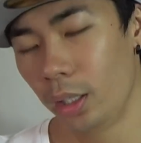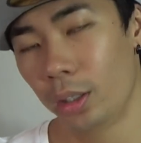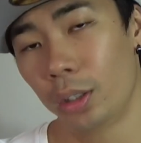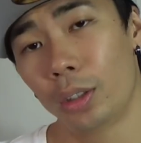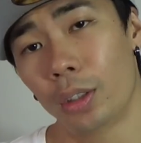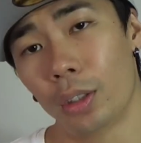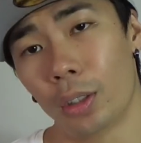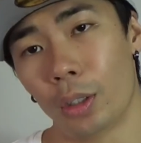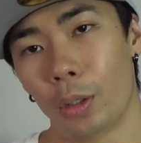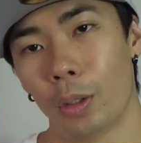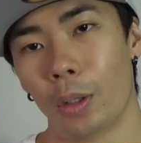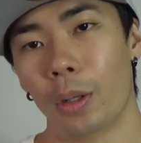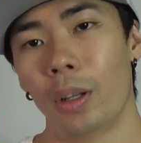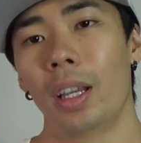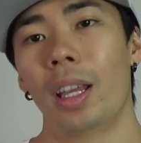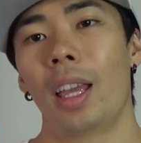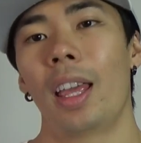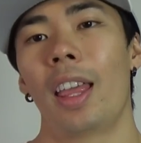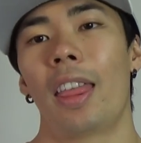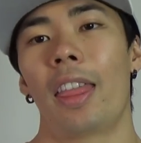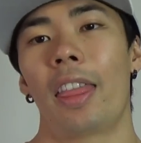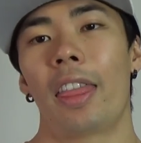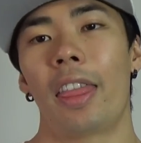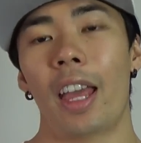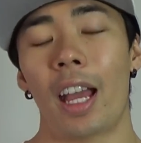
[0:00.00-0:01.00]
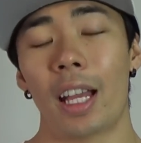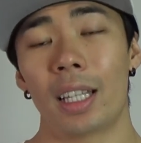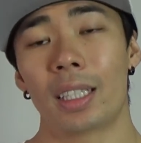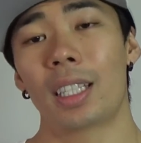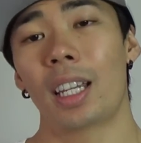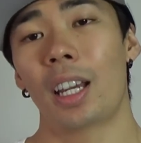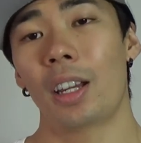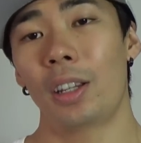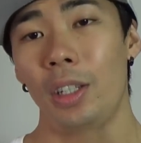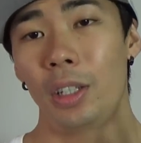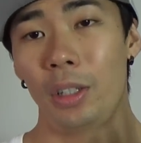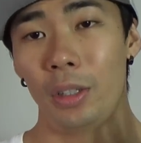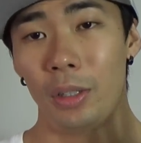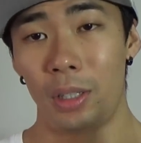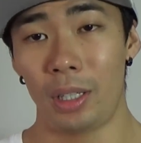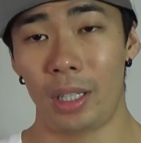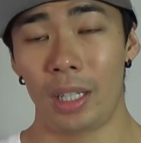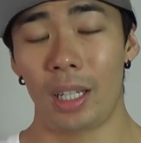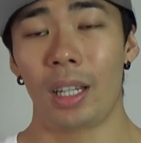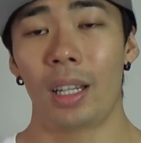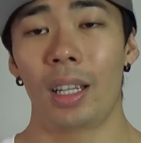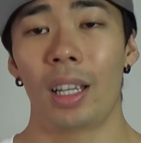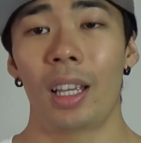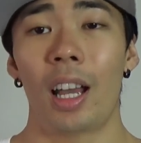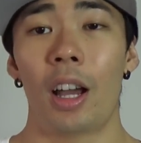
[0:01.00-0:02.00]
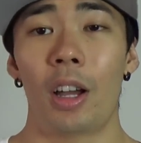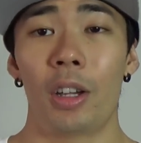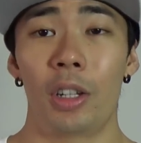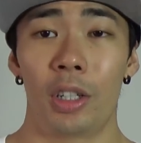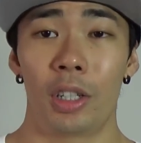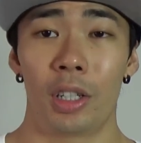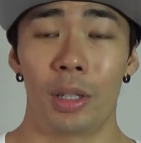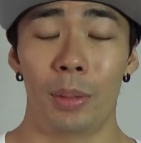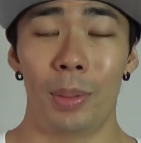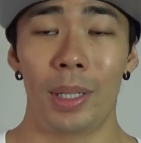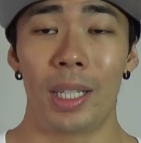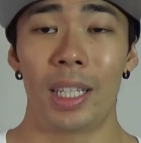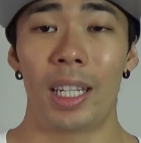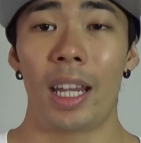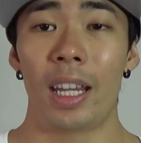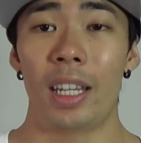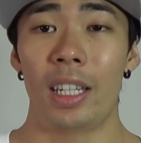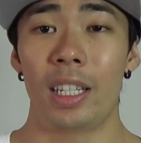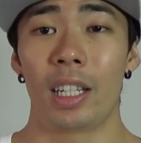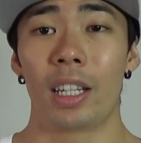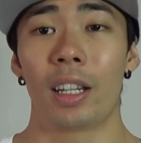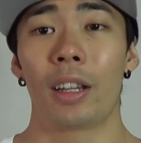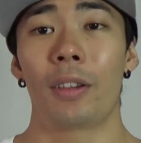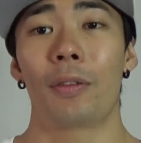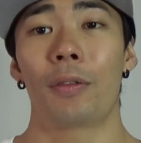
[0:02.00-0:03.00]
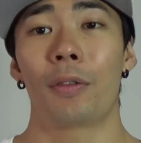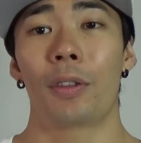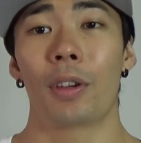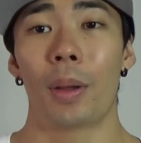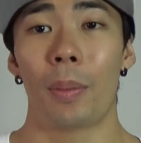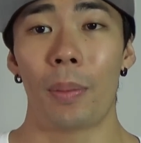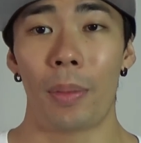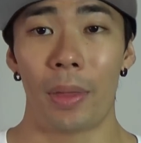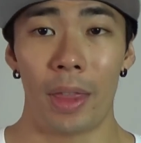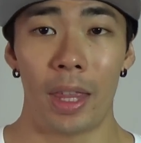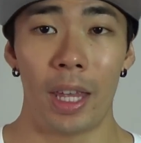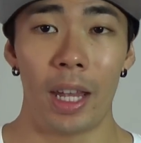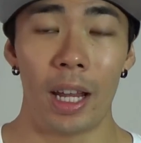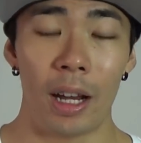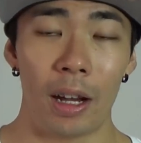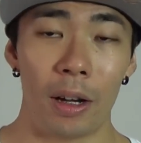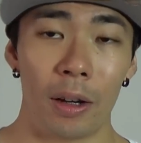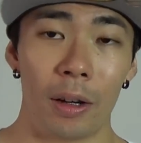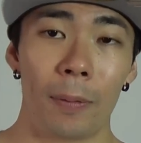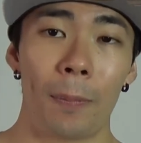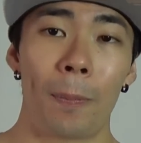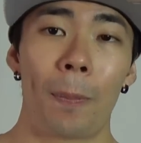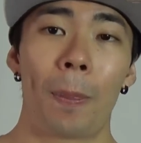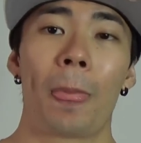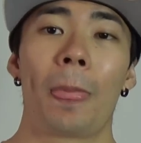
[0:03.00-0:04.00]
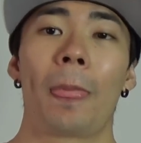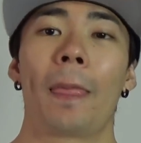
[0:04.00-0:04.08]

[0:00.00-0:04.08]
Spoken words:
So that's how you're going to be gauging it from there.